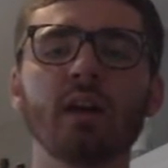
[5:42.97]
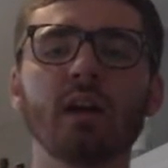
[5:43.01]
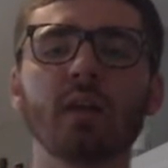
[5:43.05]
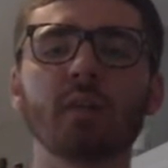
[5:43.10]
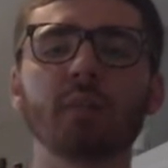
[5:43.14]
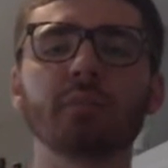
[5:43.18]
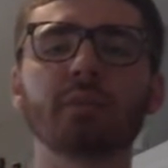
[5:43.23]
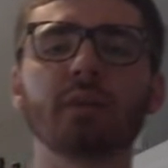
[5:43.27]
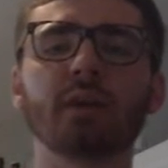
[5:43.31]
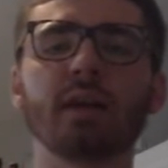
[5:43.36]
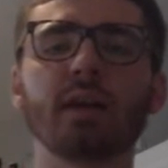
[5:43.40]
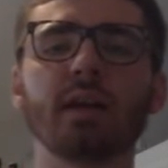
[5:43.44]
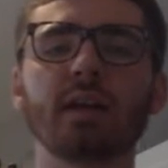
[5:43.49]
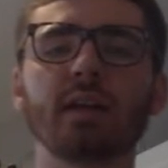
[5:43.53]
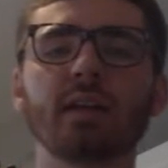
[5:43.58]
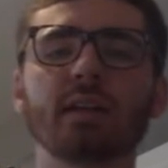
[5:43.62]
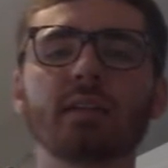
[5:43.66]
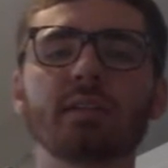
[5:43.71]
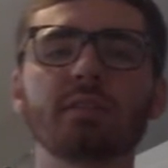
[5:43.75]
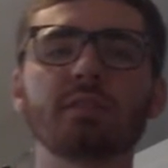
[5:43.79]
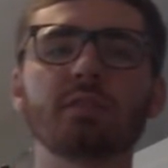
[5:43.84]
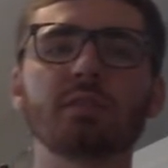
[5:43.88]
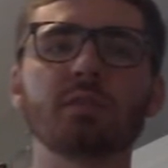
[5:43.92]
applying
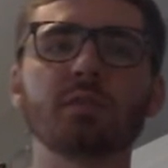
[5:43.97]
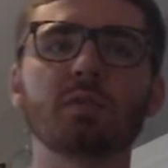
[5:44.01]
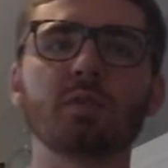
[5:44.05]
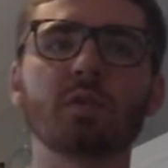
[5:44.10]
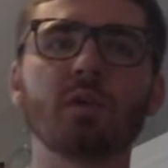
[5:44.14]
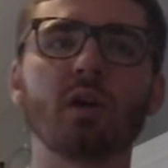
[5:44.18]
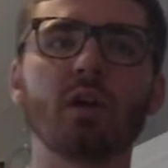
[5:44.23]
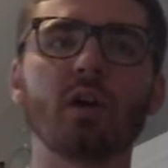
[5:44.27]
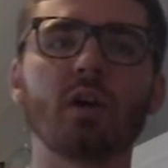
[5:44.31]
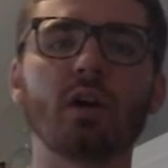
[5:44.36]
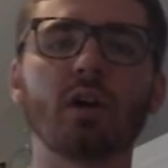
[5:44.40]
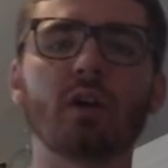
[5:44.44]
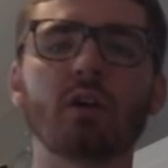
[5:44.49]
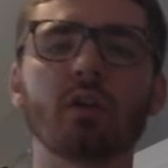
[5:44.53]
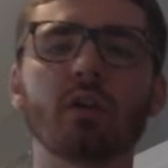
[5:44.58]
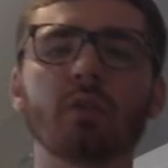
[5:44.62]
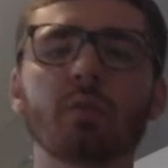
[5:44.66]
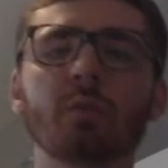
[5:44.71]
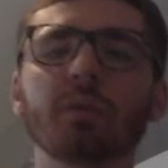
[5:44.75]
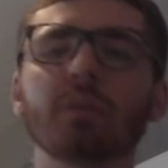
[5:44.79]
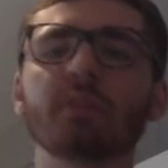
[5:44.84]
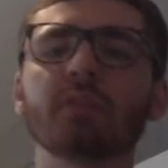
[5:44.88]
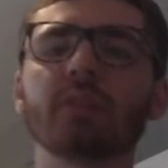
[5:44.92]
it to
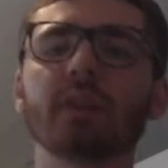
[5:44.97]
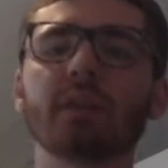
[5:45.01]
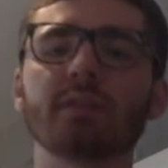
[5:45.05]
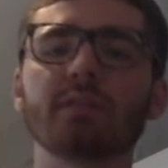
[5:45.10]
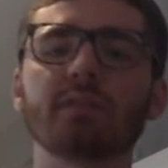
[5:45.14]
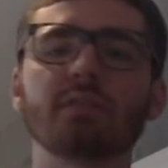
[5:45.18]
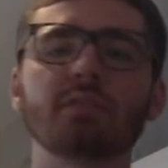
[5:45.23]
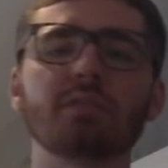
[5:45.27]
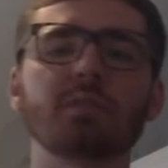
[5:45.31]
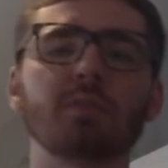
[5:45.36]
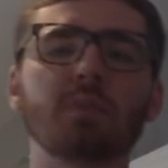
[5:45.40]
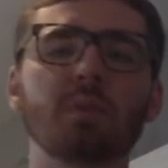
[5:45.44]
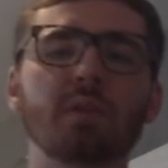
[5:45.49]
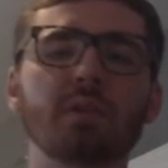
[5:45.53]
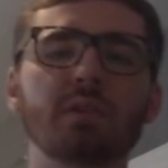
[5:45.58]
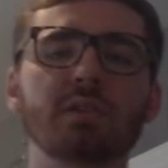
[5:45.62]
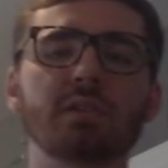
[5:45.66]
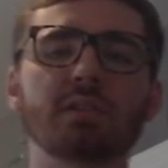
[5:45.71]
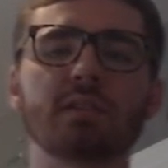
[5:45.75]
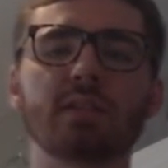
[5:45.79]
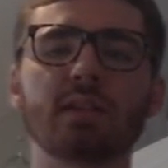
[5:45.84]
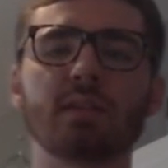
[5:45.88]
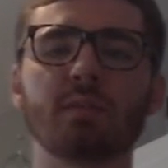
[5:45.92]
our real life
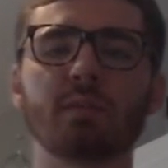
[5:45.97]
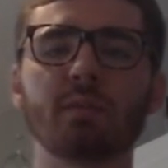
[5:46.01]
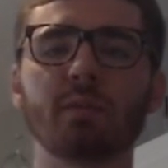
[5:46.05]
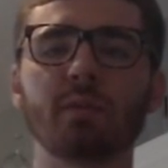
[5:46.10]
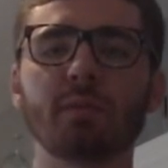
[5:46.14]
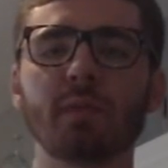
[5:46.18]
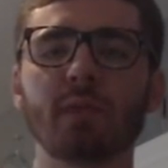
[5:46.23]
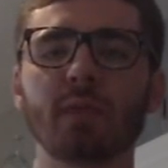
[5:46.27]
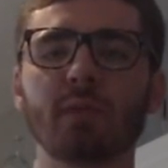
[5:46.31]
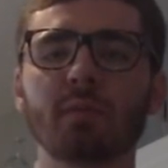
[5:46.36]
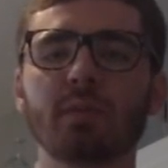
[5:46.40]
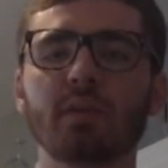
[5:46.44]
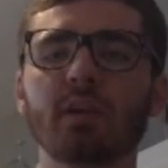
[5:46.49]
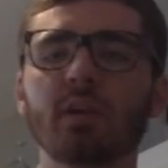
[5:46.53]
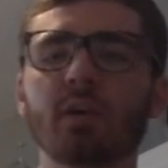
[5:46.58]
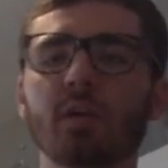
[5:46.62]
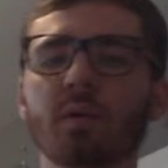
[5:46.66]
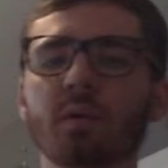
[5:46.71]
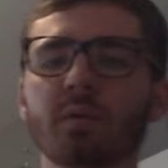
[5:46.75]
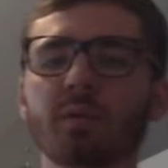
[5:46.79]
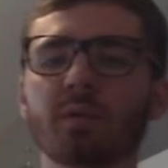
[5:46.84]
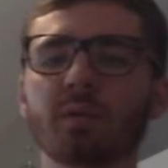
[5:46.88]
situations that we may be going